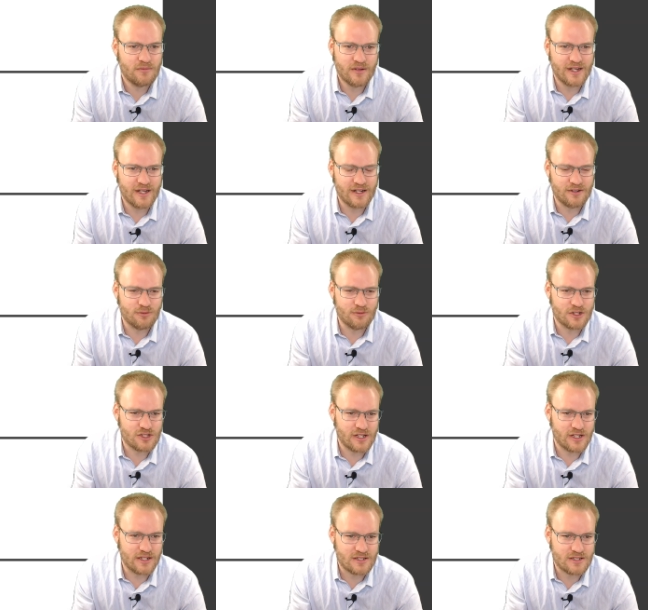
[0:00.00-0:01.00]
and in which
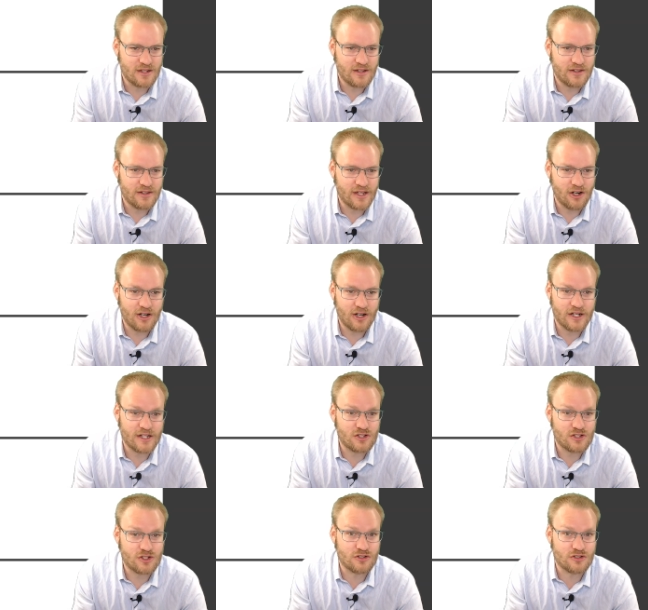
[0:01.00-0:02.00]
case there are only
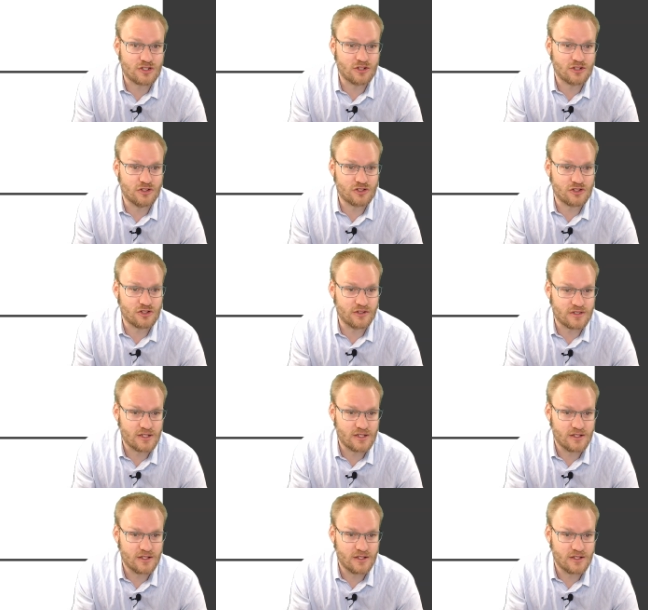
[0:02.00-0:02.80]
two solutions,